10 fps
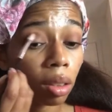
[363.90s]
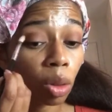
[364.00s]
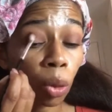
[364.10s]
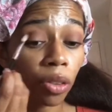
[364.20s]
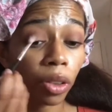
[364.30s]

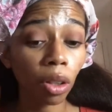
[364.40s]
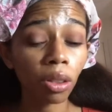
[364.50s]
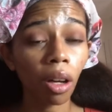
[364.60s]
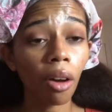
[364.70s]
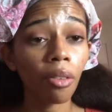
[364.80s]
the boyfriend
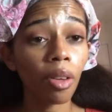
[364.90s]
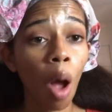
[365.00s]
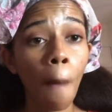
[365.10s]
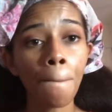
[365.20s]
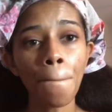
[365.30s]
goes off
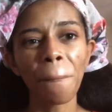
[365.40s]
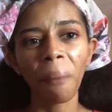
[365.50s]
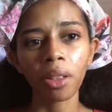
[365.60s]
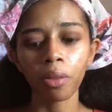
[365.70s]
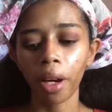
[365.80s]

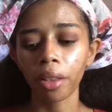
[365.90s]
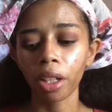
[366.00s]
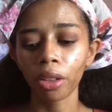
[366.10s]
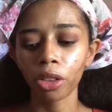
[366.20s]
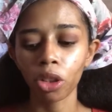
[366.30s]
to find the
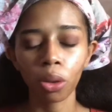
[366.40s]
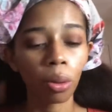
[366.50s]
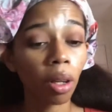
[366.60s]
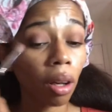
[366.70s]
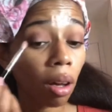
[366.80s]
other
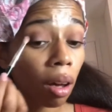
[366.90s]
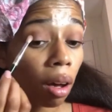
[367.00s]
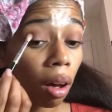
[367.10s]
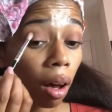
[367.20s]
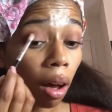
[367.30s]
two,
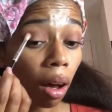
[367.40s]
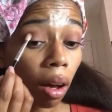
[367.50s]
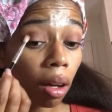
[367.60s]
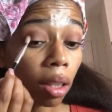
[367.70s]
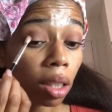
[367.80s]

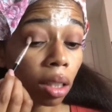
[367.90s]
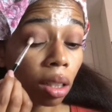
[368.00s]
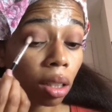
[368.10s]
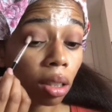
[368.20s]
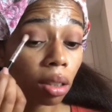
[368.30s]

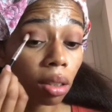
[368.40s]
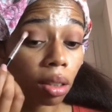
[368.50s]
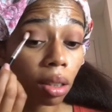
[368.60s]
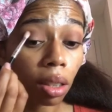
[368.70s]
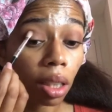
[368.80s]
and
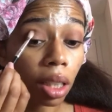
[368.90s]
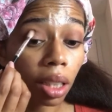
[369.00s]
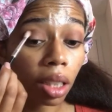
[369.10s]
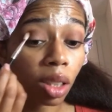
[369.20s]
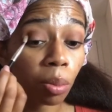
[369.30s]
he
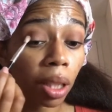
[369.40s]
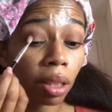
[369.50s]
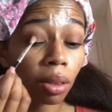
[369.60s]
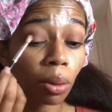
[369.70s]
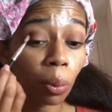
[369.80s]
gets
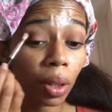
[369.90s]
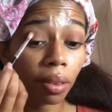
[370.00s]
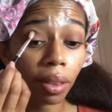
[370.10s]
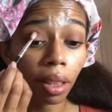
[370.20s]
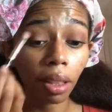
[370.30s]
met
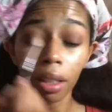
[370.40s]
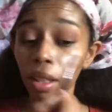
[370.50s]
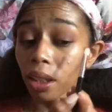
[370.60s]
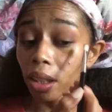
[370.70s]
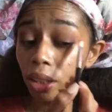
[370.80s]
with
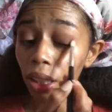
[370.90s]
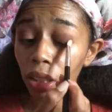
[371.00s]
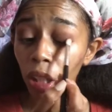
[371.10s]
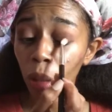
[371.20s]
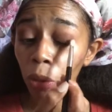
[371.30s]
the
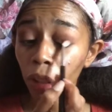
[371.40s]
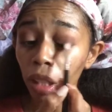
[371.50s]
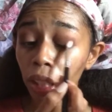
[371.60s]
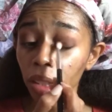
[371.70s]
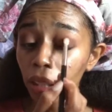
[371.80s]
sledgehammer
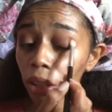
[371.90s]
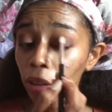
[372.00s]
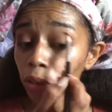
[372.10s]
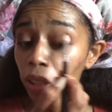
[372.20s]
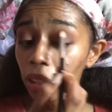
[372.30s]
and
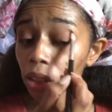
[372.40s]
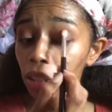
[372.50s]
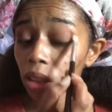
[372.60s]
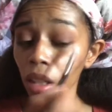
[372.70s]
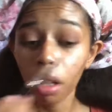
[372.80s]
Leatherface.
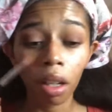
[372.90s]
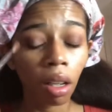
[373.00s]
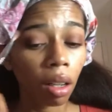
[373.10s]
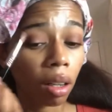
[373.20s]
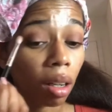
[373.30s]

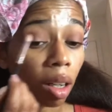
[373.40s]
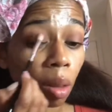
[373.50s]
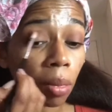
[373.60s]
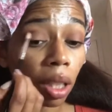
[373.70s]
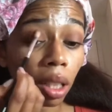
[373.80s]

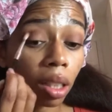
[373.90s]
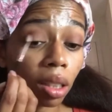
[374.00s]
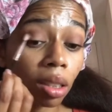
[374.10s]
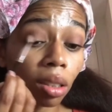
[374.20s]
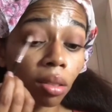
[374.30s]

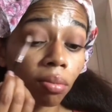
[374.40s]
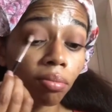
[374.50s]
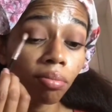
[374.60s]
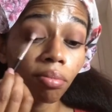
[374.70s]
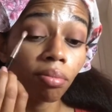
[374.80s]
And
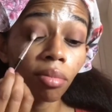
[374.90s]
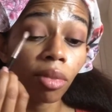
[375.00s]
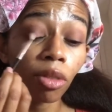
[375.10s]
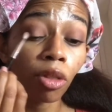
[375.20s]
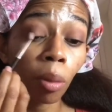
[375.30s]

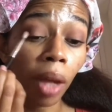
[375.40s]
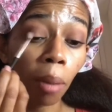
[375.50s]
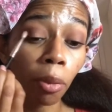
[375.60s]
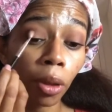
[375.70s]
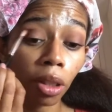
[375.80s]
from
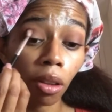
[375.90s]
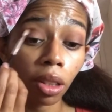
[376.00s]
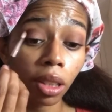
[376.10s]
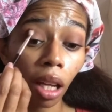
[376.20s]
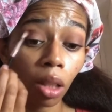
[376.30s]
that point
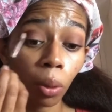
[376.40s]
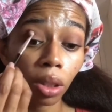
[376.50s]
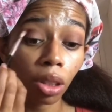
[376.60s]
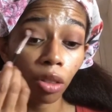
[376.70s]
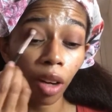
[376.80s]
on, Sally
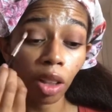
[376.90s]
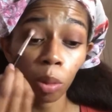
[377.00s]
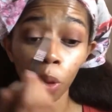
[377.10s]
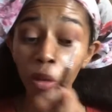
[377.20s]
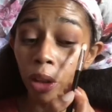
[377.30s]
wants to go find her
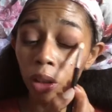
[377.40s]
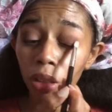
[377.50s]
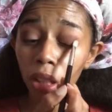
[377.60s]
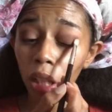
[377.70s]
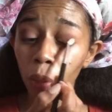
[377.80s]
boyfriend.
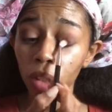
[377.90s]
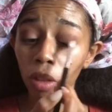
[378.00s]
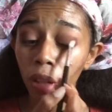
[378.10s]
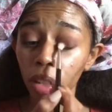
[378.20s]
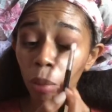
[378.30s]
Sally wants to
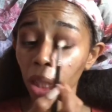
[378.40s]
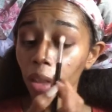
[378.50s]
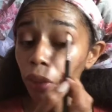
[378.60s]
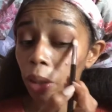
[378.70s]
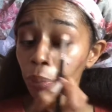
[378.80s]
go find her
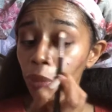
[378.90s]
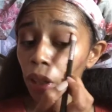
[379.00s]
man, right?